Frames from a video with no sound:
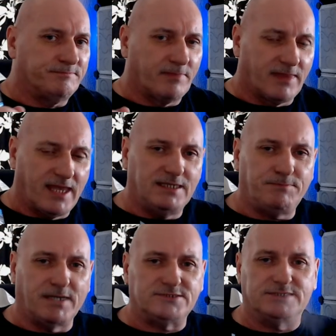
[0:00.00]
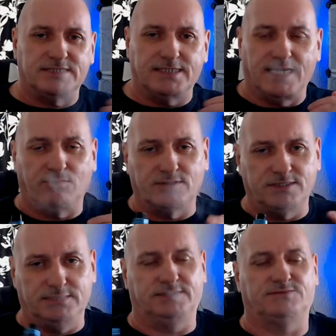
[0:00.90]
Getting the batteries in and out
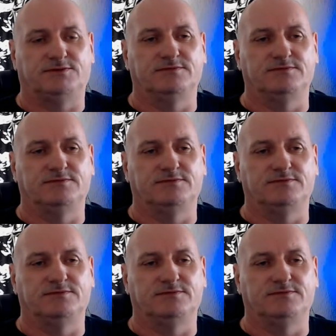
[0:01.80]
is